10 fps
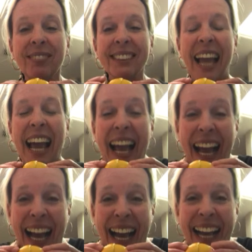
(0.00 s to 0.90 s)

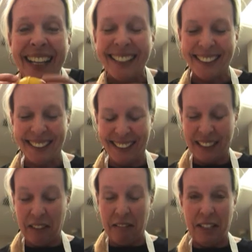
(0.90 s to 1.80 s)

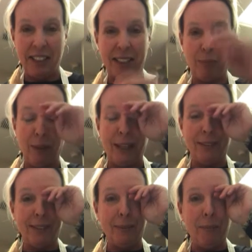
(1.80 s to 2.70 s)
It
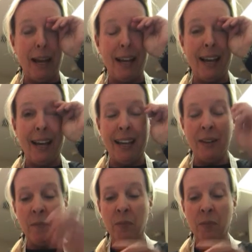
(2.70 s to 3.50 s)
sputtered in my eye.